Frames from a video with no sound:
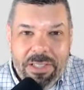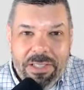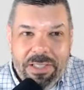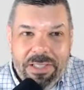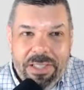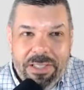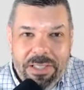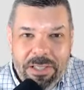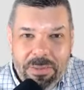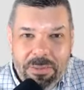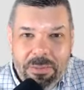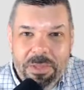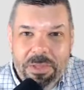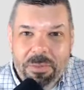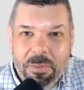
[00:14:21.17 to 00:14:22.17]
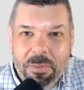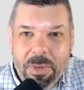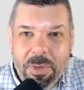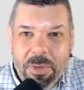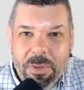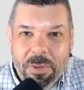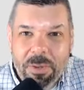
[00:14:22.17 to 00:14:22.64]
systems
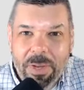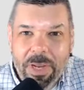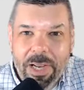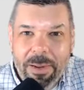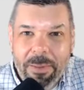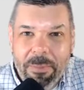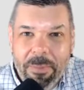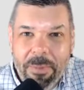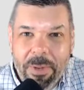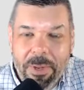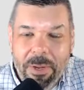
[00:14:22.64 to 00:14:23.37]
will